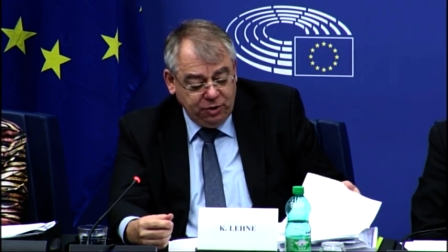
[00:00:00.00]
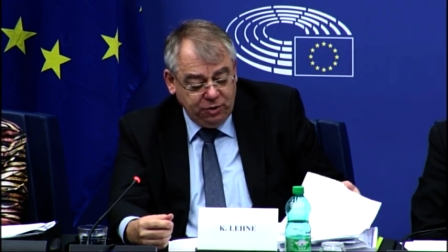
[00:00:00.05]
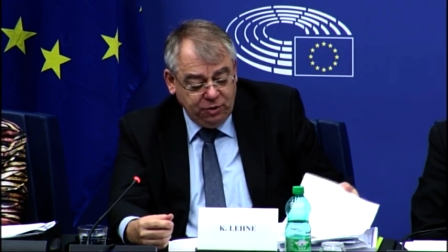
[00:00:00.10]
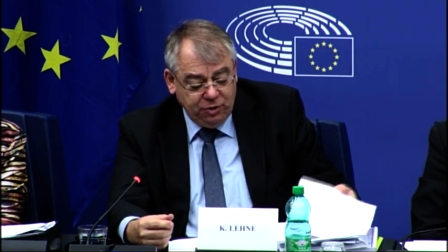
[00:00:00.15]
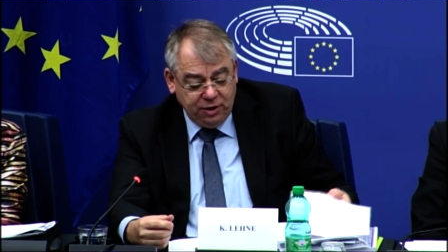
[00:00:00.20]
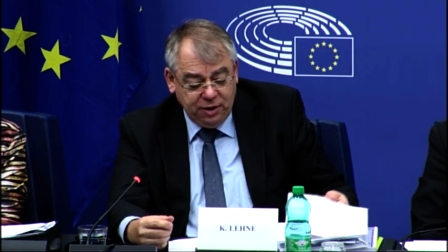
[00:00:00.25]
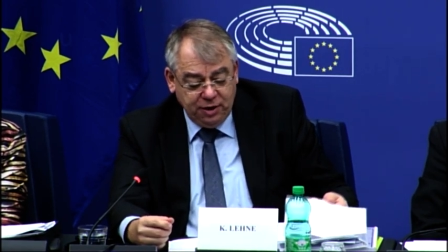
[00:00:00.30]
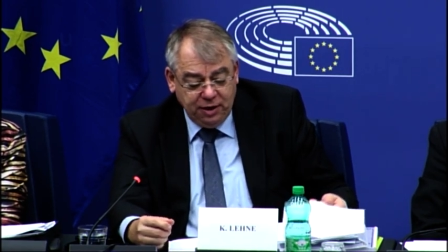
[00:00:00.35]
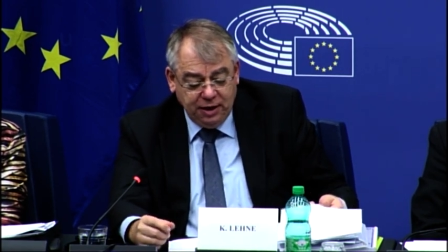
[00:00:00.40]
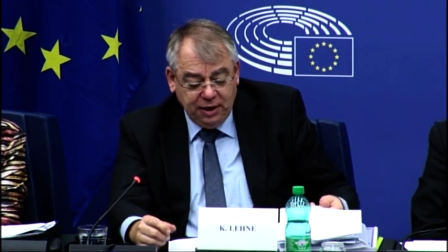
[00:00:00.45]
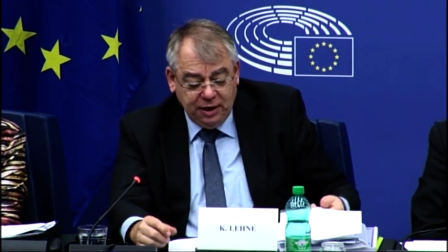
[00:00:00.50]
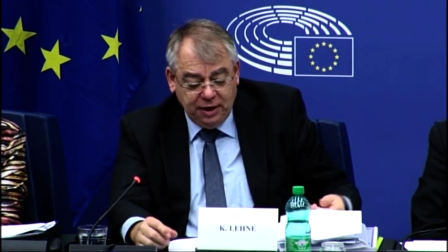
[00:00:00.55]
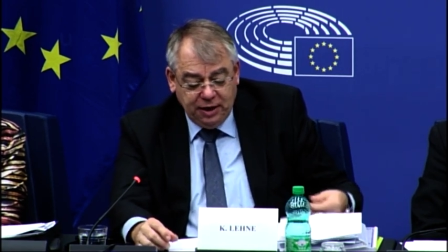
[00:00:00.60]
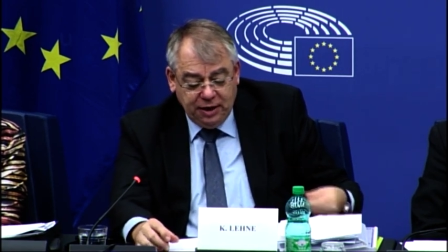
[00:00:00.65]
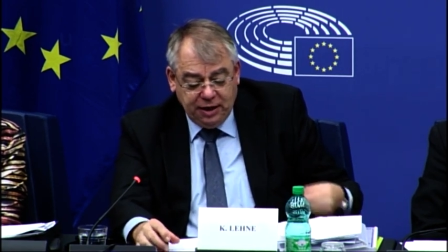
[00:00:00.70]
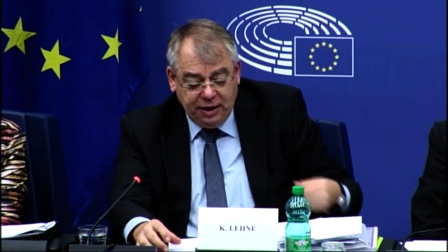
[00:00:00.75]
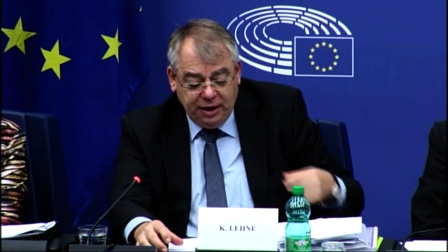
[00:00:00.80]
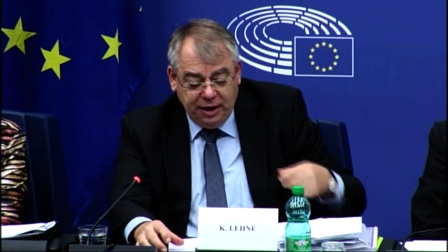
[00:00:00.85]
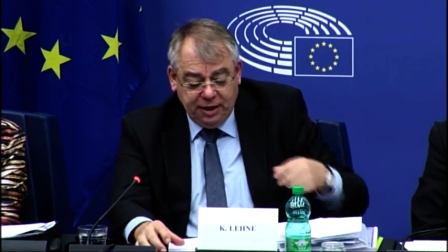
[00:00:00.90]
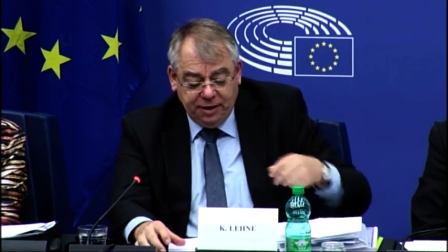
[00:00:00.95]
Parliament and
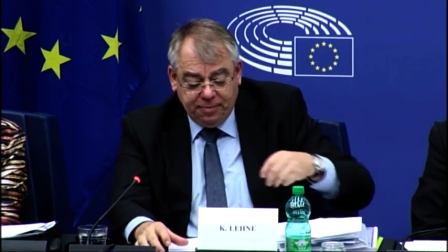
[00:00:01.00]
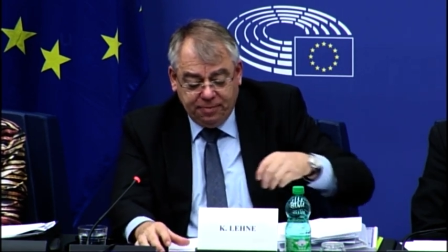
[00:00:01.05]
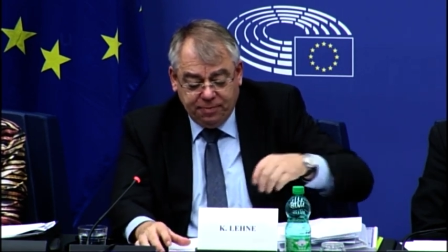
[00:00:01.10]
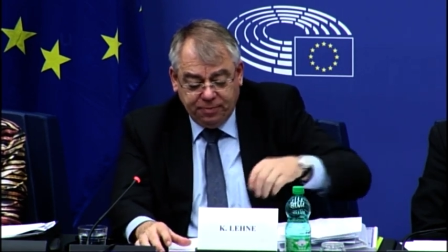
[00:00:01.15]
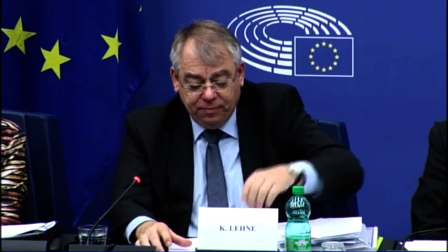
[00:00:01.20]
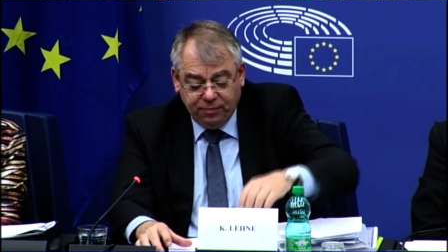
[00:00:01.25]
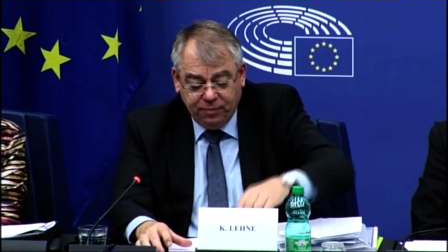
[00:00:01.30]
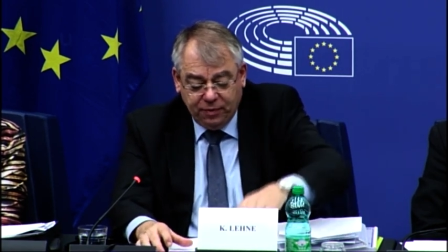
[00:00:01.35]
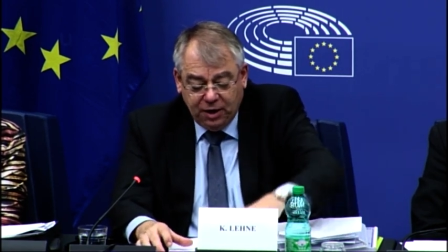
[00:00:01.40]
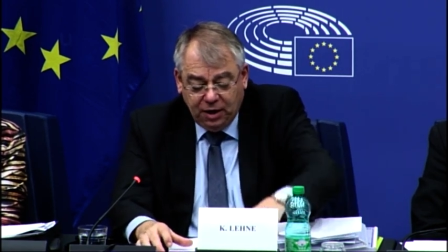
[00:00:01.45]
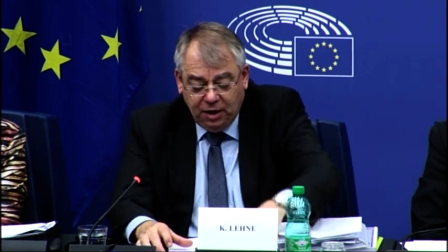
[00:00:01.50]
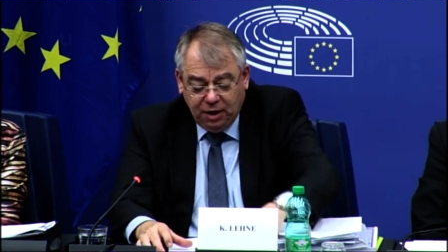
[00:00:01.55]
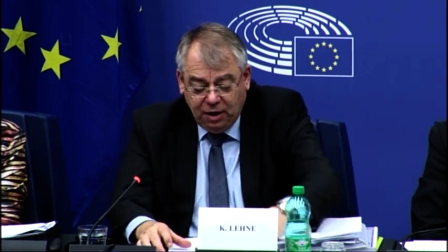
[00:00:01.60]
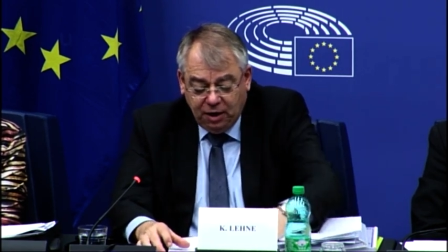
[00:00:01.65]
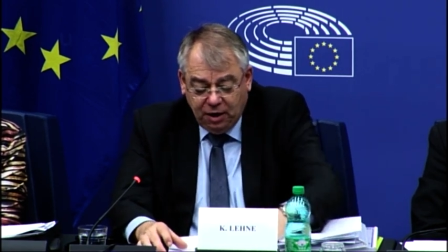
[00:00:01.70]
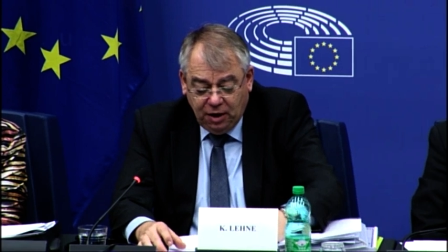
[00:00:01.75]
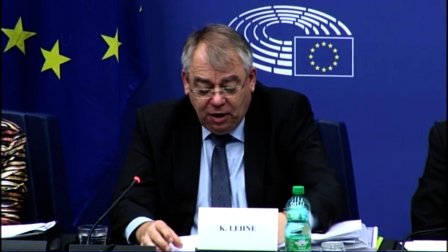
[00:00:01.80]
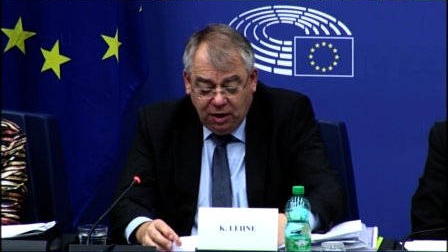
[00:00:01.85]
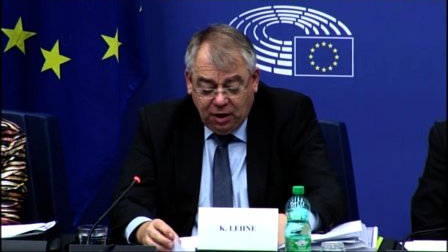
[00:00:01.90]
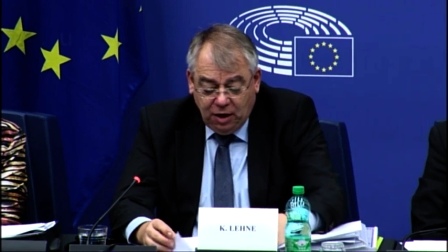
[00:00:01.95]
Council in twenty
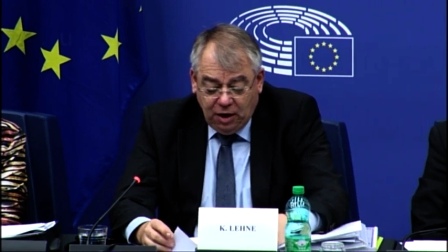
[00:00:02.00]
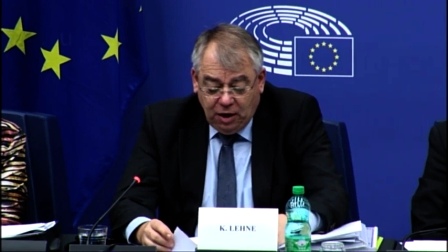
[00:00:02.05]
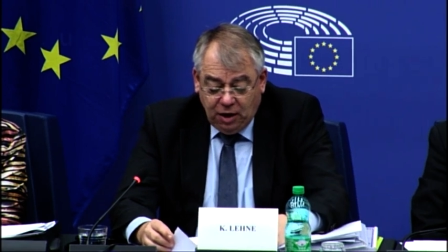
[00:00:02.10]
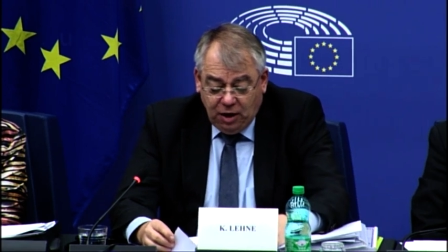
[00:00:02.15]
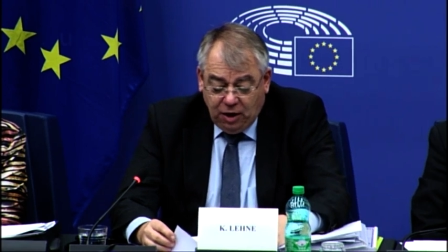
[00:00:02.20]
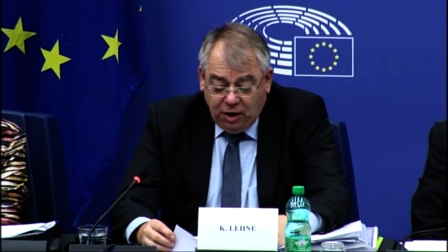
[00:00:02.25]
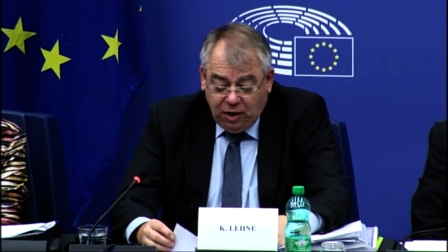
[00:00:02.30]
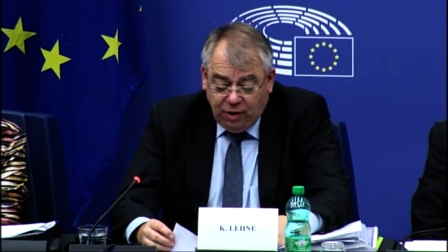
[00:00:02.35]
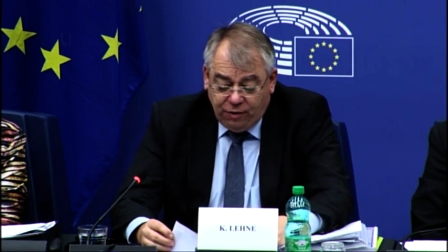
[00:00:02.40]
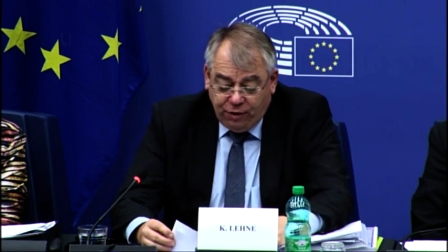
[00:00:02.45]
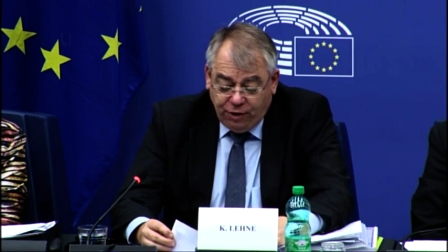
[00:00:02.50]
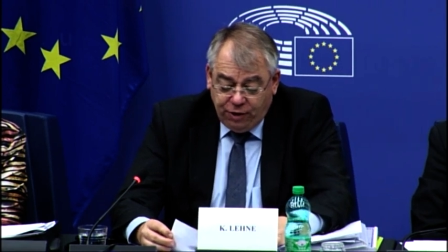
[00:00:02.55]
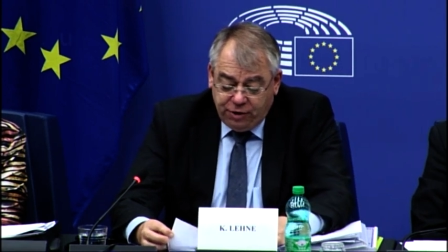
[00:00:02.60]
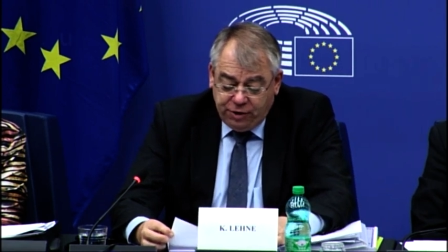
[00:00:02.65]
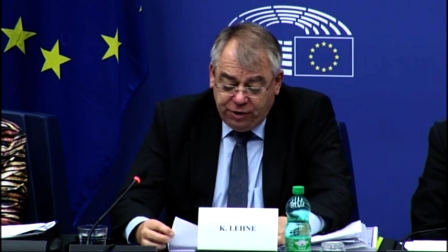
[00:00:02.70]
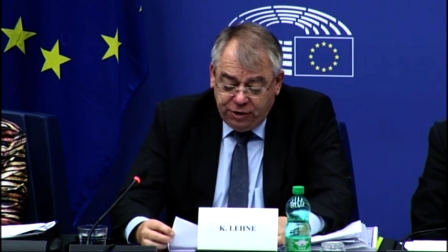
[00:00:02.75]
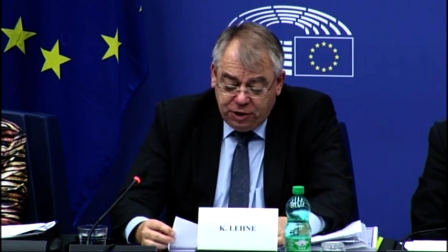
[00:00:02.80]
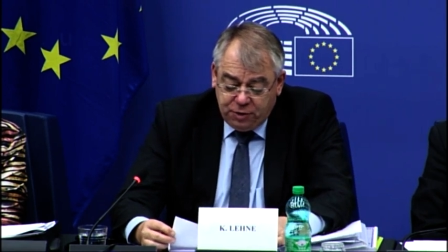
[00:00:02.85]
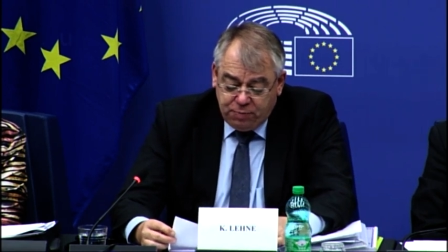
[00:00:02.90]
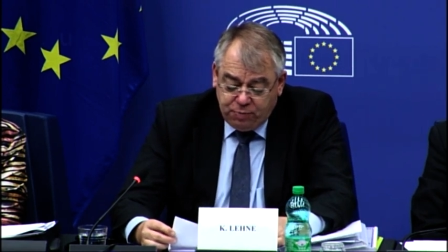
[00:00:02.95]
thirteen, applicable to the
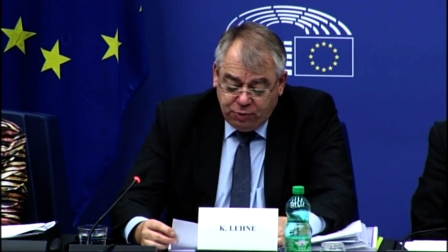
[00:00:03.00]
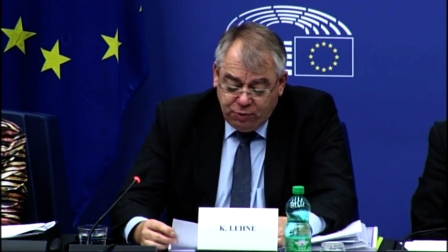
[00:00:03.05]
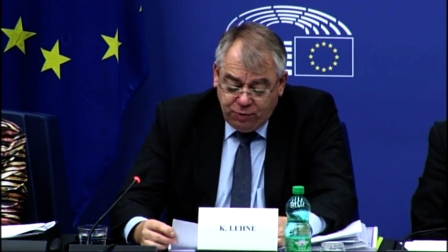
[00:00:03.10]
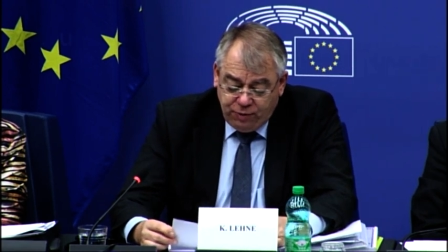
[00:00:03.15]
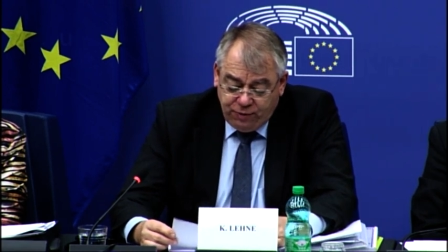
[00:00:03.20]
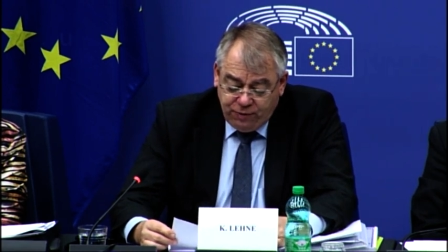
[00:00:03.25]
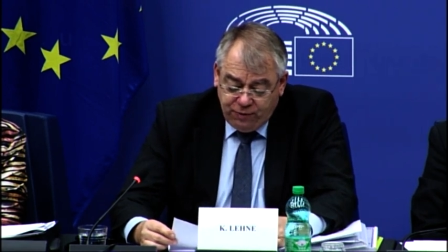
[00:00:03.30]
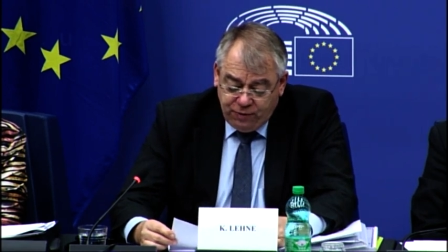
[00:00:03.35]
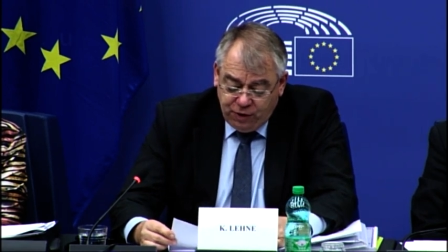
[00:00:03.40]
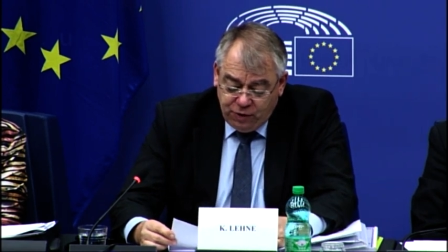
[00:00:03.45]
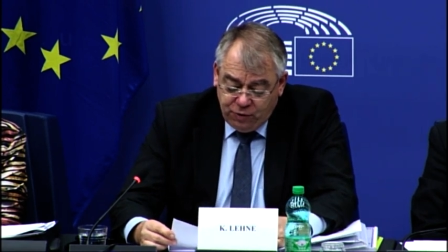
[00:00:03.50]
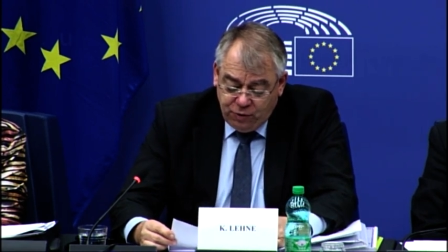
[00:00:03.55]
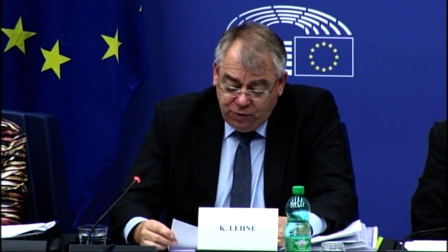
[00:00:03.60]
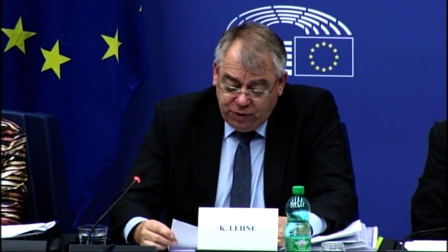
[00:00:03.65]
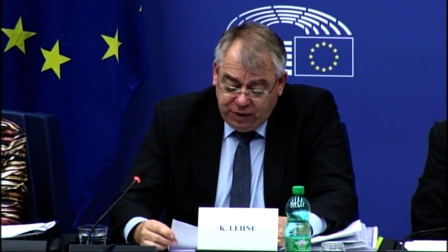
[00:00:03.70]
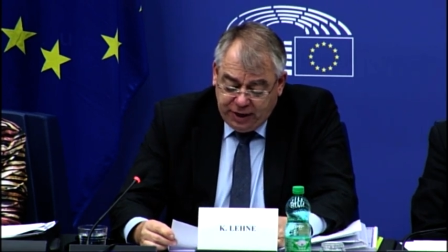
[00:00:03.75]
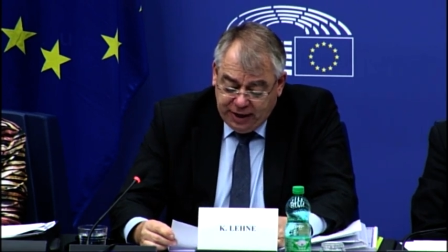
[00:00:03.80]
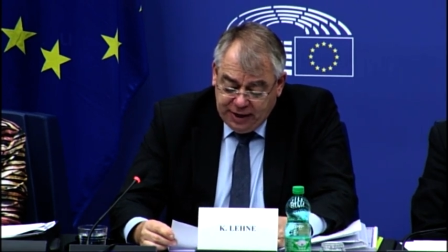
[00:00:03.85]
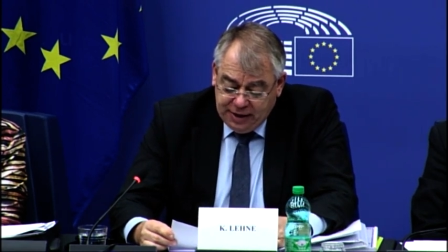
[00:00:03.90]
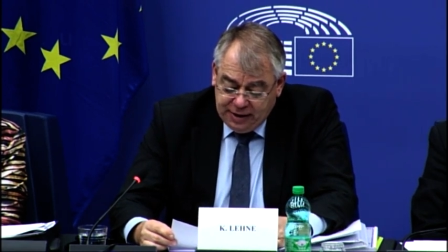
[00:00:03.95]
current spending period.